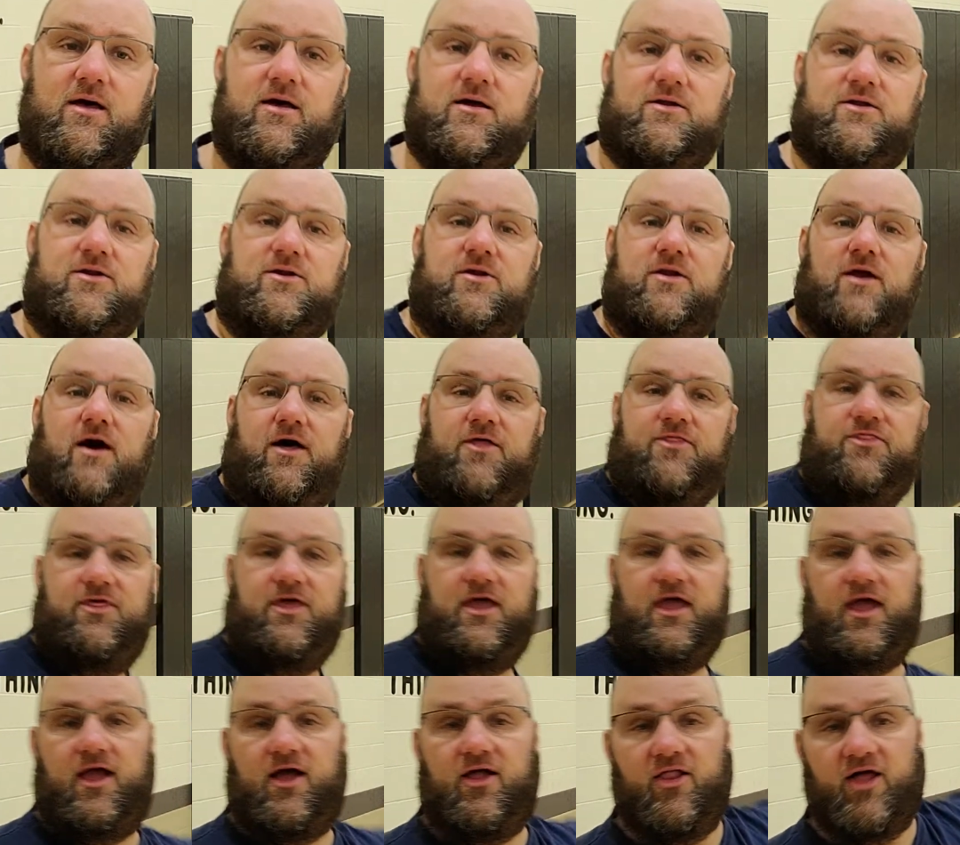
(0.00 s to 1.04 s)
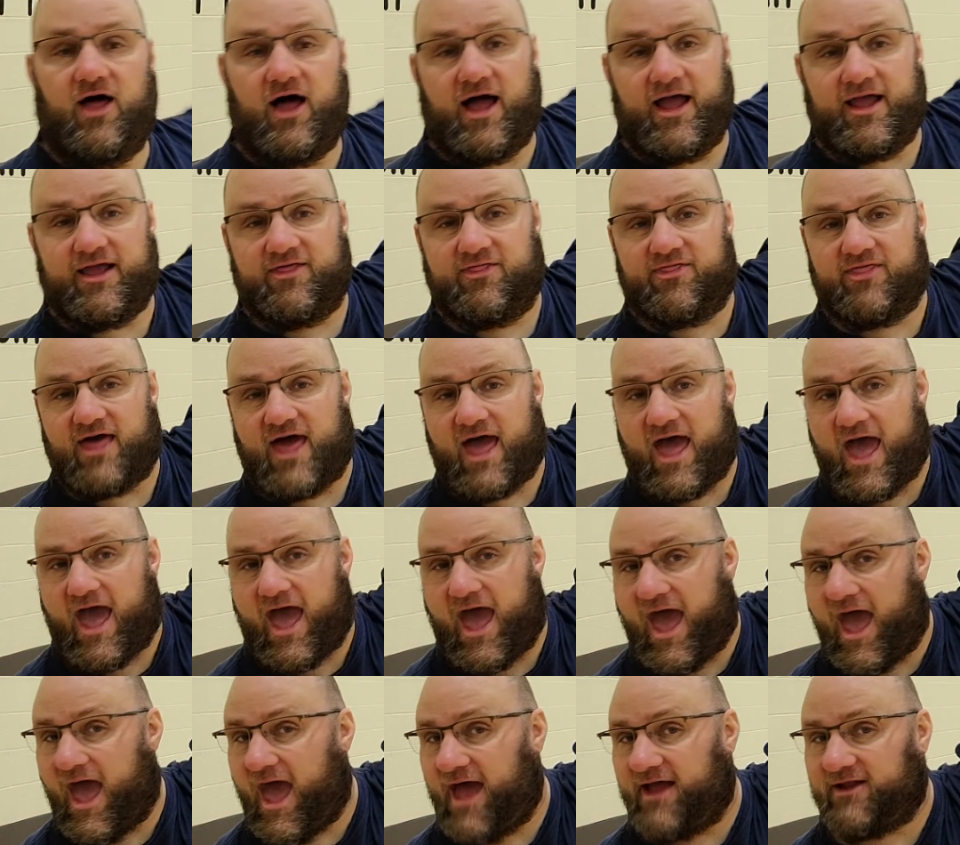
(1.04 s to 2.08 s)
nothing like
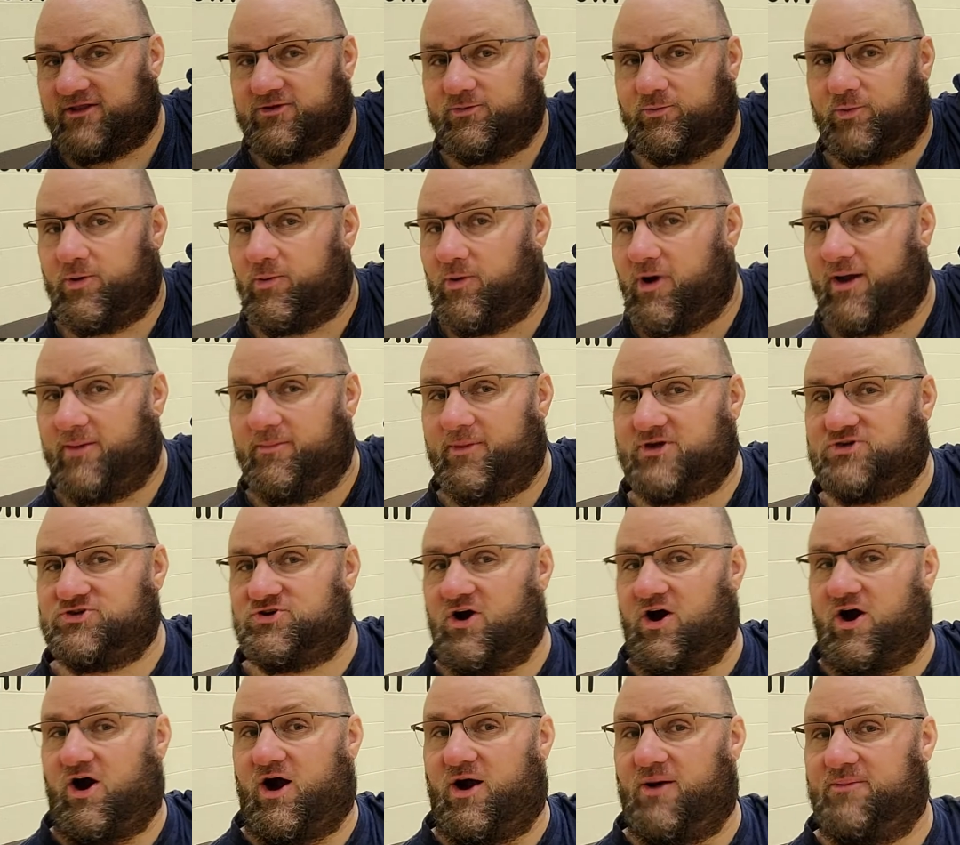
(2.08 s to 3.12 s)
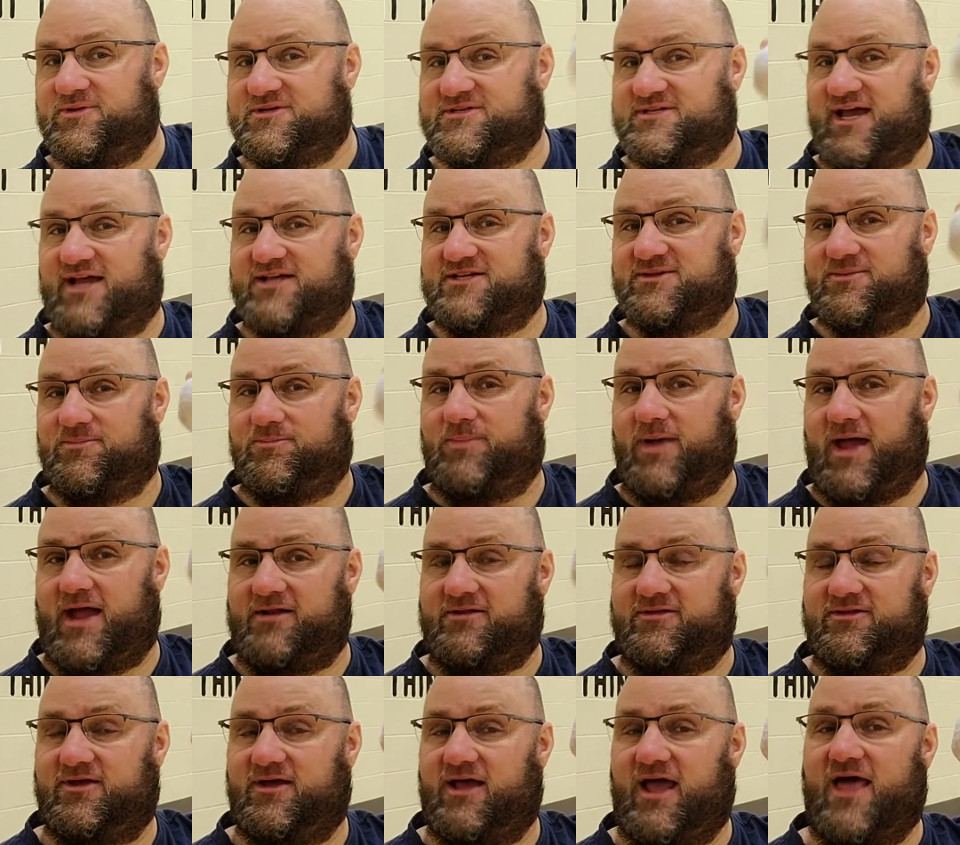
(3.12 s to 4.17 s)
that. We want to make sure our arm is nice and
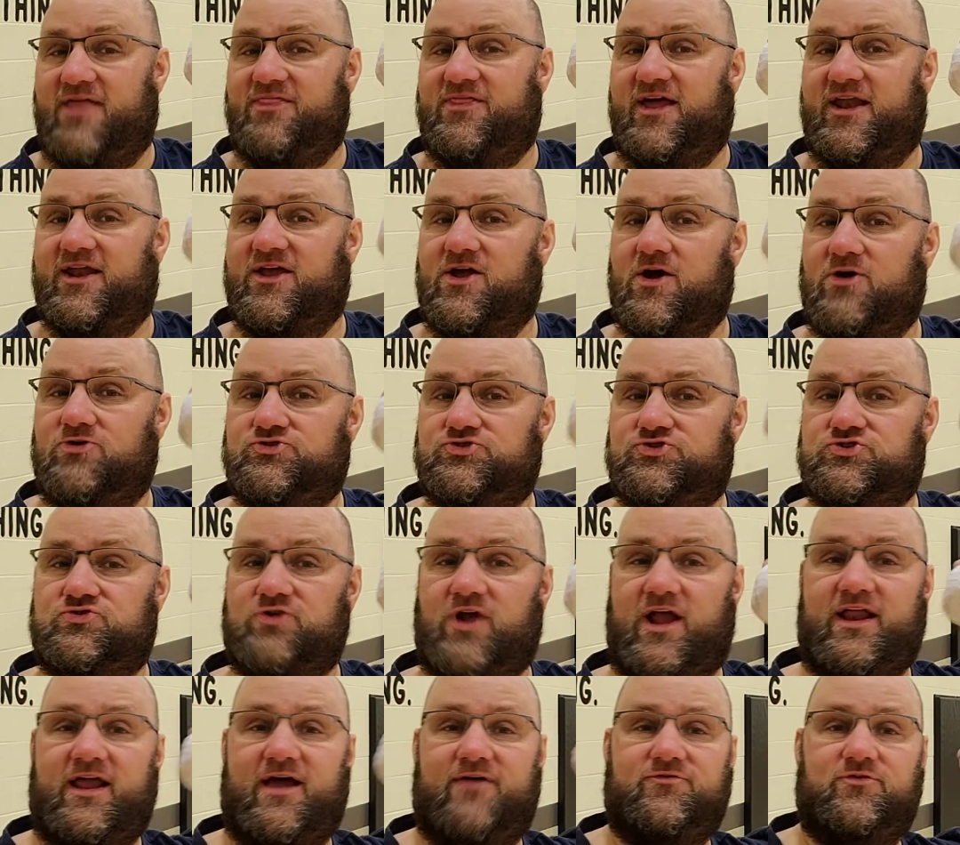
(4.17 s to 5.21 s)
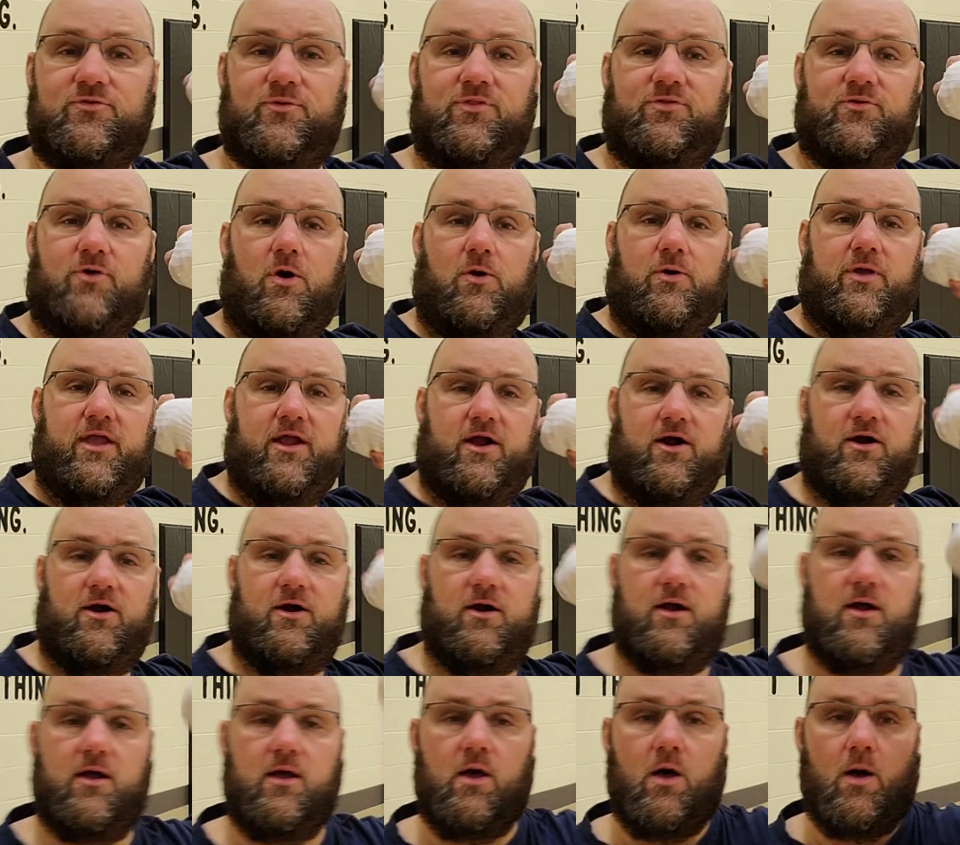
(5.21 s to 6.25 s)
bent, and then it goes straight after we throw. Here,
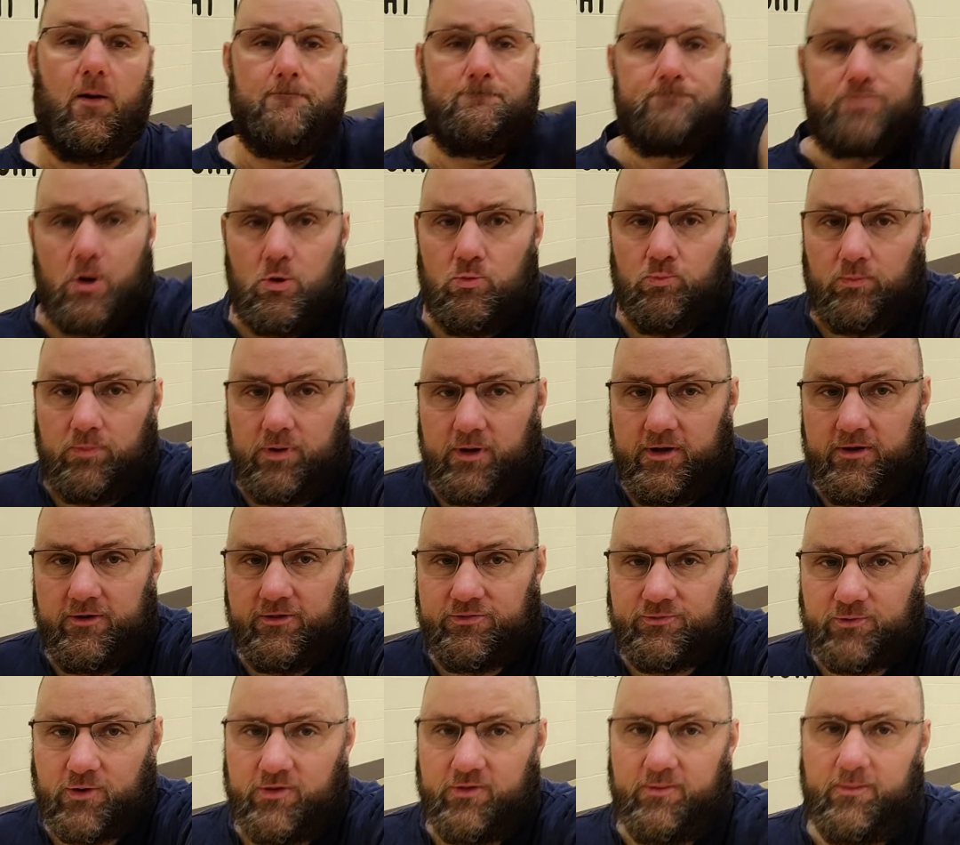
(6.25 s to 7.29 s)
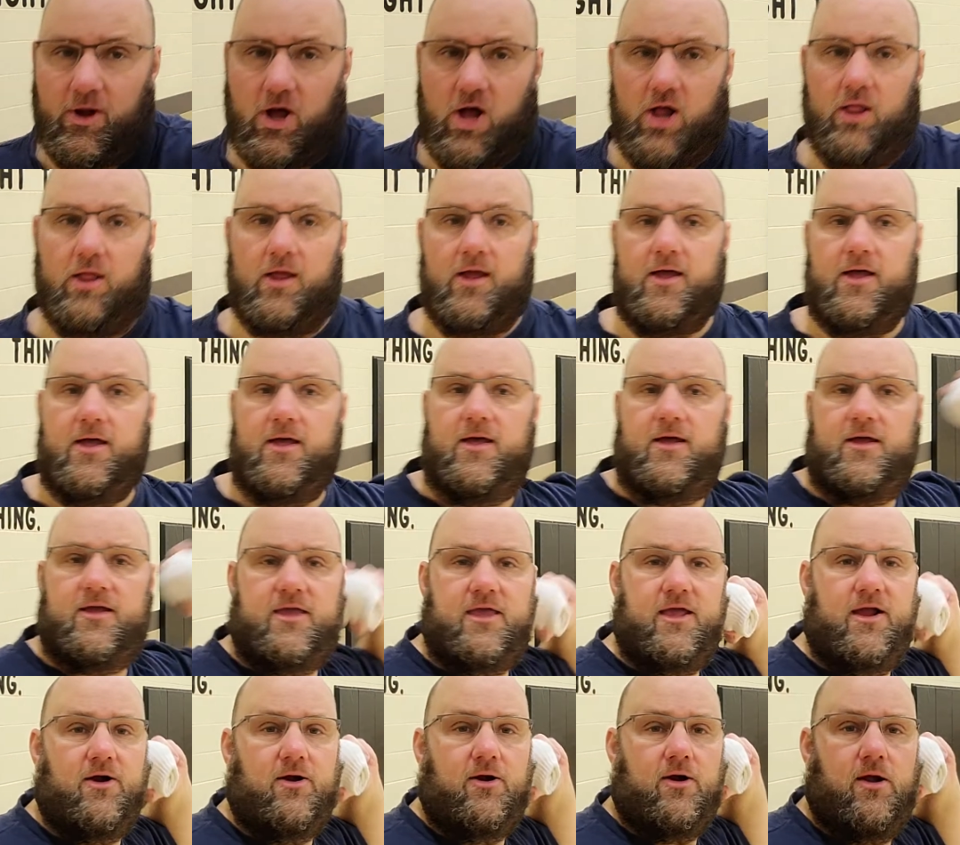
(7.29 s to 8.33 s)
boom, throw the ball.
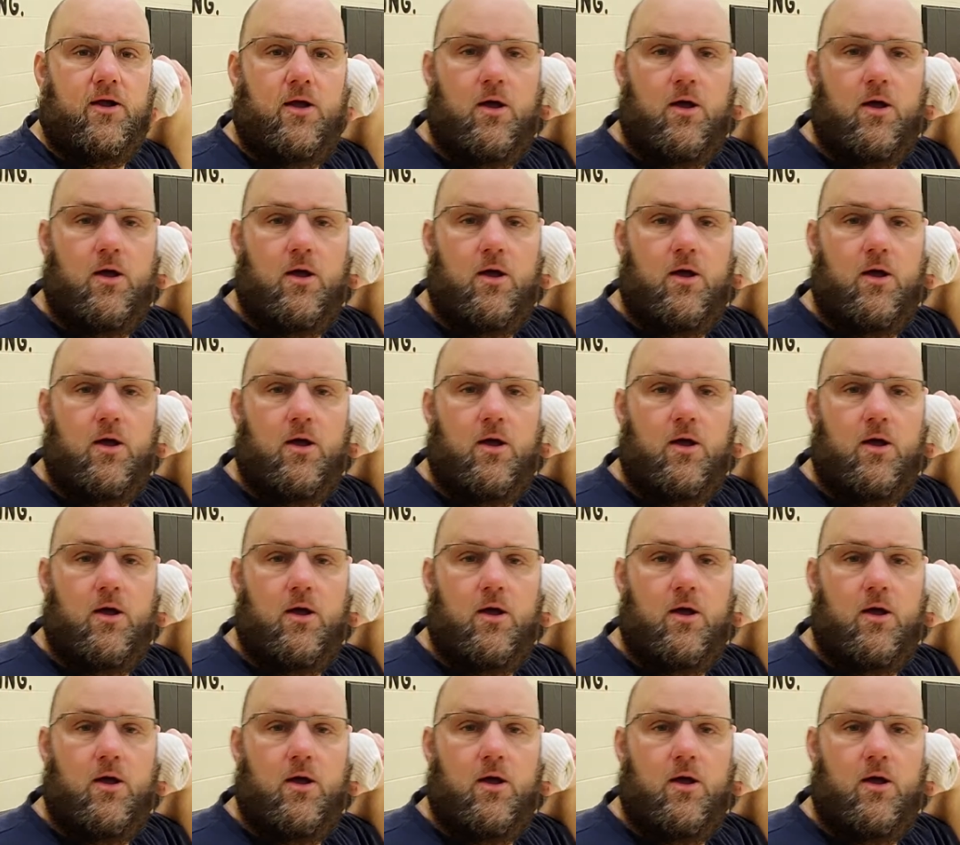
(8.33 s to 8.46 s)
Here,